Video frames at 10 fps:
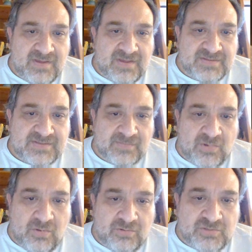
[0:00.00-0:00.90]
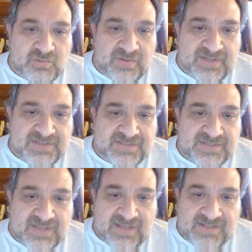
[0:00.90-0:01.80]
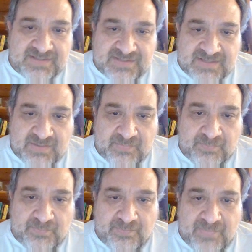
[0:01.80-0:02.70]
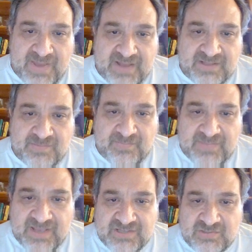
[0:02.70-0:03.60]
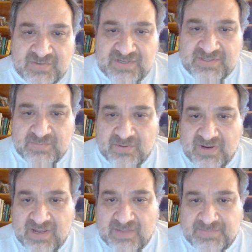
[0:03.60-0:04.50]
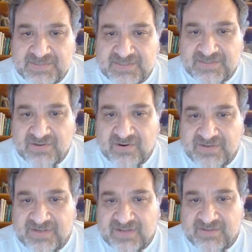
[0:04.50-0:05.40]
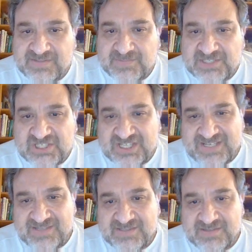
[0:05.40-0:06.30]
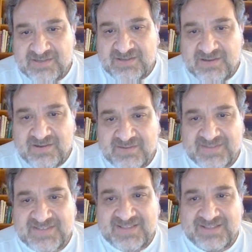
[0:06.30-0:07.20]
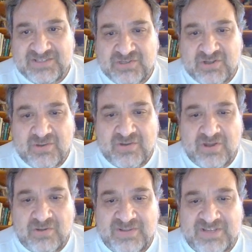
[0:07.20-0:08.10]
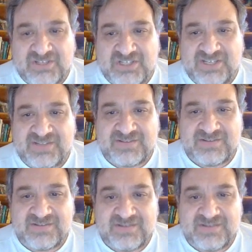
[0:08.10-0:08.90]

some cold drinks and some baked pastries, perhaps. It's hard to tell. Some cheese. They selling Coca-Cola and cheese.